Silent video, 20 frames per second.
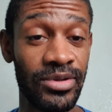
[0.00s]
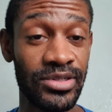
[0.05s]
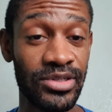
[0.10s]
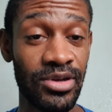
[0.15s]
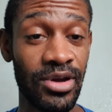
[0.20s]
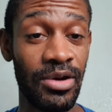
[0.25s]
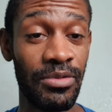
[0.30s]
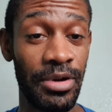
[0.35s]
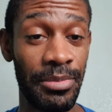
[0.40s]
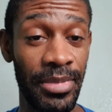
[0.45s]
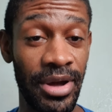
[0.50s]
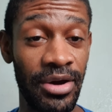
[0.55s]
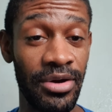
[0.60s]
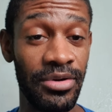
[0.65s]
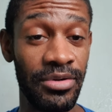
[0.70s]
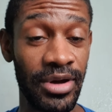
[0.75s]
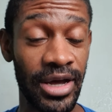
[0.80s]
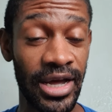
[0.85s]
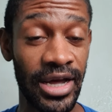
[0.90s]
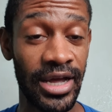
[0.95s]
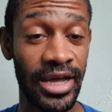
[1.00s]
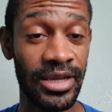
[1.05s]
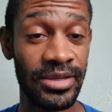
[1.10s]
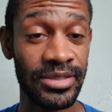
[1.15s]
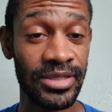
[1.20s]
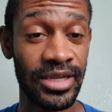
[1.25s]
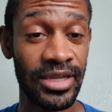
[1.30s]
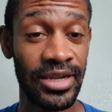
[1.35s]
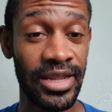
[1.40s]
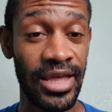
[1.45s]
saw it with my own
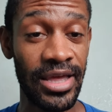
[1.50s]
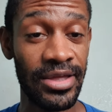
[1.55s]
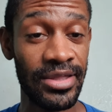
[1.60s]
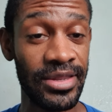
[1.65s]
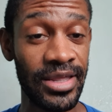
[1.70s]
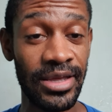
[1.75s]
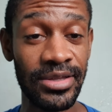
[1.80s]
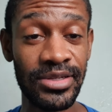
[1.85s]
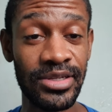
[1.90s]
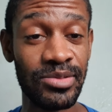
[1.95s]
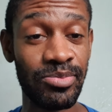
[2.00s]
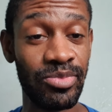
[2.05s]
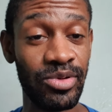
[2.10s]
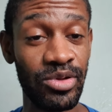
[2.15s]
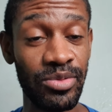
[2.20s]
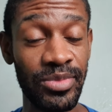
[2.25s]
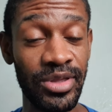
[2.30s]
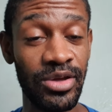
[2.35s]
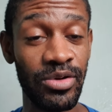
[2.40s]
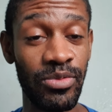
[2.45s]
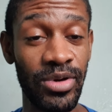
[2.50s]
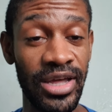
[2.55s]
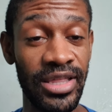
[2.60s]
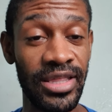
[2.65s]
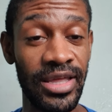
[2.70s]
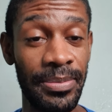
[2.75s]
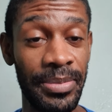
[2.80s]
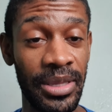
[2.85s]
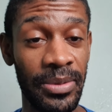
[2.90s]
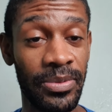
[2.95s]
eyes, and that just blew me away
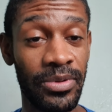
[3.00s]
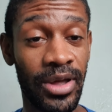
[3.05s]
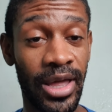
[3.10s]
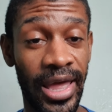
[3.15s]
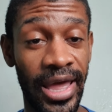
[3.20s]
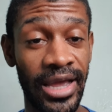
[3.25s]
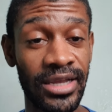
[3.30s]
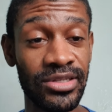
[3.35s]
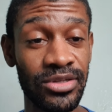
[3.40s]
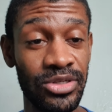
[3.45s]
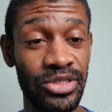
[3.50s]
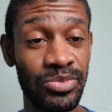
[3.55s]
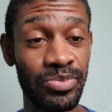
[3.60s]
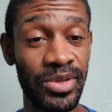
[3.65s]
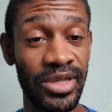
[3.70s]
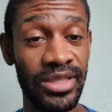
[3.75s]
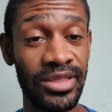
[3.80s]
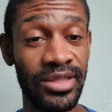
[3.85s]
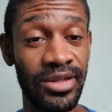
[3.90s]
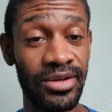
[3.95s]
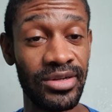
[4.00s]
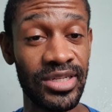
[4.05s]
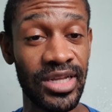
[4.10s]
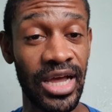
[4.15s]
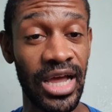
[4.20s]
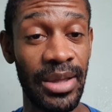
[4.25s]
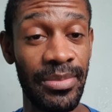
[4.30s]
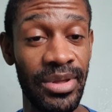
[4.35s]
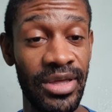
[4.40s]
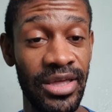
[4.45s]
that people actually spent their
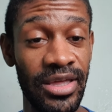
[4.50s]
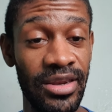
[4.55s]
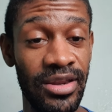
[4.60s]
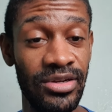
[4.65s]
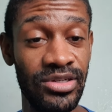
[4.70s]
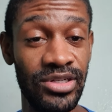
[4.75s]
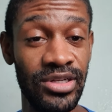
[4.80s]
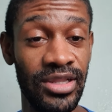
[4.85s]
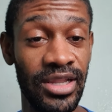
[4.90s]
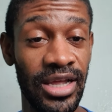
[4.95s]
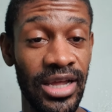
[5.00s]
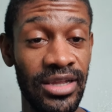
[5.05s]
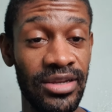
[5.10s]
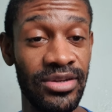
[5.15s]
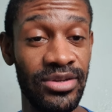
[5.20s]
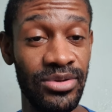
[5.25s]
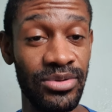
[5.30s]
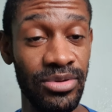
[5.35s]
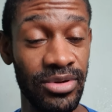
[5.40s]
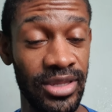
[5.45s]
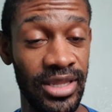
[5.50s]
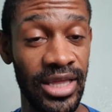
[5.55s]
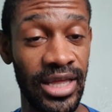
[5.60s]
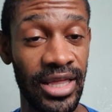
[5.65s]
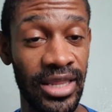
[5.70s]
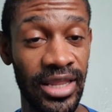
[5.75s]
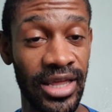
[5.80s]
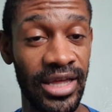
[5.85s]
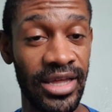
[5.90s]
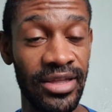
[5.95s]
time and energy like doing
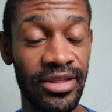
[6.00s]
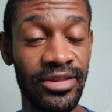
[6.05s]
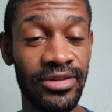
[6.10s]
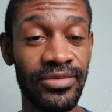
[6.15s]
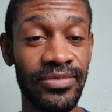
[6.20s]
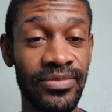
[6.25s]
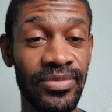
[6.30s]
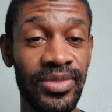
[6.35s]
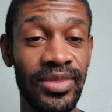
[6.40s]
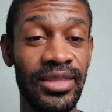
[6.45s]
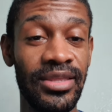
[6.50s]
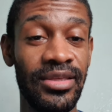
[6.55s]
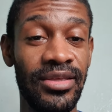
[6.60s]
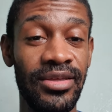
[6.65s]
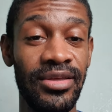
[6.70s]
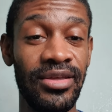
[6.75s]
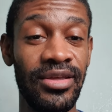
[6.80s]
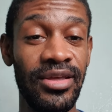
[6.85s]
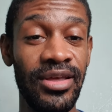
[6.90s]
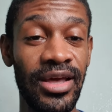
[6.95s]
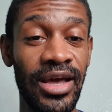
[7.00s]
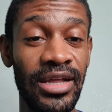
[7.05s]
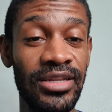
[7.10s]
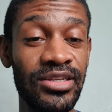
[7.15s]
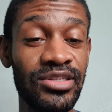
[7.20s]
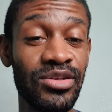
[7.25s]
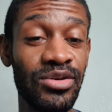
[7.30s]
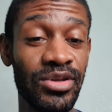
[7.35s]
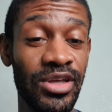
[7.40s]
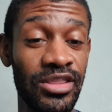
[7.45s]
that. Like, I
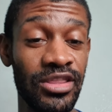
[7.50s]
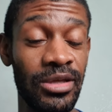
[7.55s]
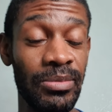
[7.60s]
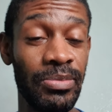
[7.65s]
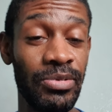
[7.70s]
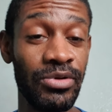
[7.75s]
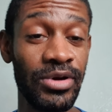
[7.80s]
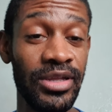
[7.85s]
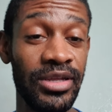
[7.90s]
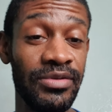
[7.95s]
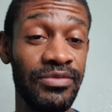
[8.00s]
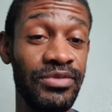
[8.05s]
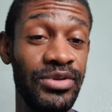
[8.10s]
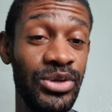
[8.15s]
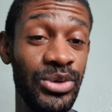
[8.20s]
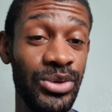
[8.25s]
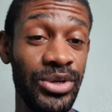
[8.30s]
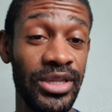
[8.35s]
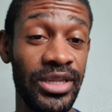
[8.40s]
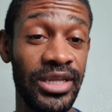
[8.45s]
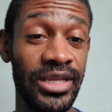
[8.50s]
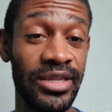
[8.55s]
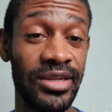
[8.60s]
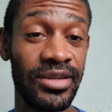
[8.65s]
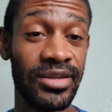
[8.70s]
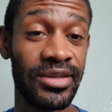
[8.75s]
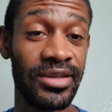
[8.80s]
just don't get the point of doing it,